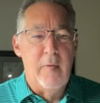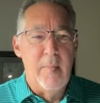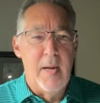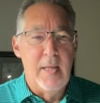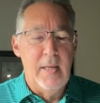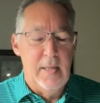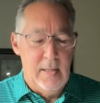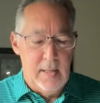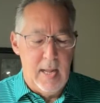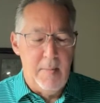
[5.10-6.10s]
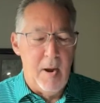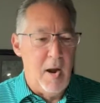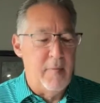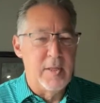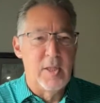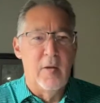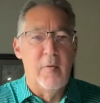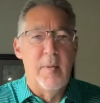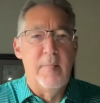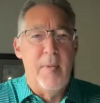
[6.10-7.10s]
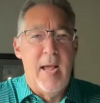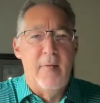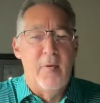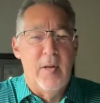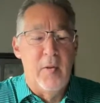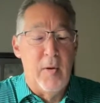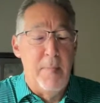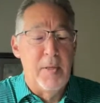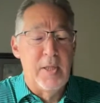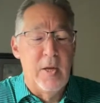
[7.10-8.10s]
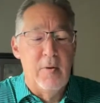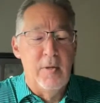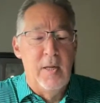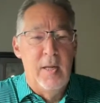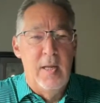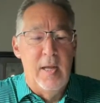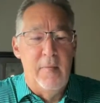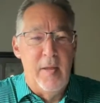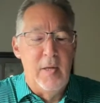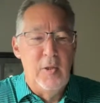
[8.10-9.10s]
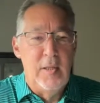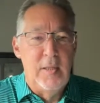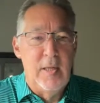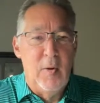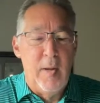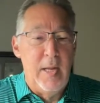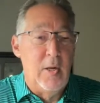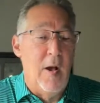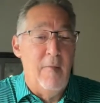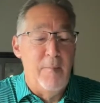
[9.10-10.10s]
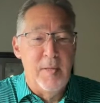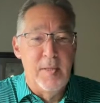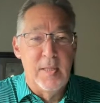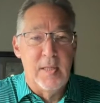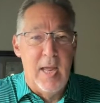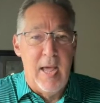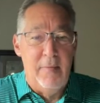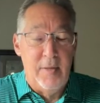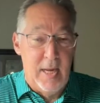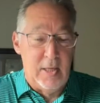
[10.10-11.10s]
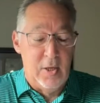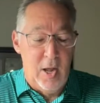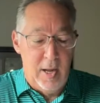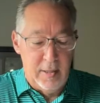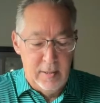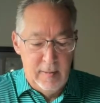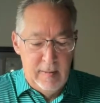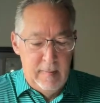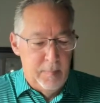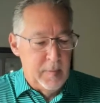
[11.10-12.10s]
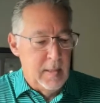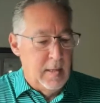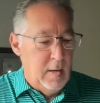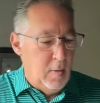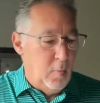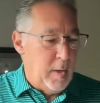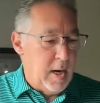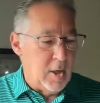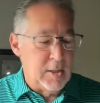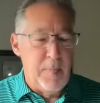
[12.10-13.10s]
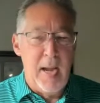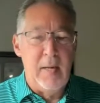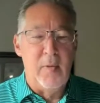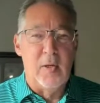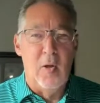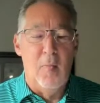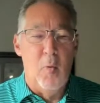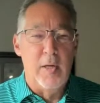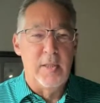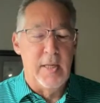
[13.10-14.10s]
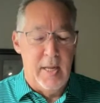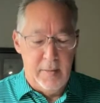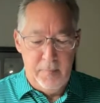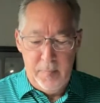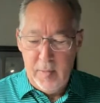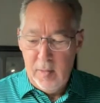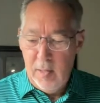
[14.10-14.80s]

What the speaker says: everybody. I'm Harvey Silverman, back for another episode of NGCOA Golf Business Live Tech Talk. We are spanning the globe once again,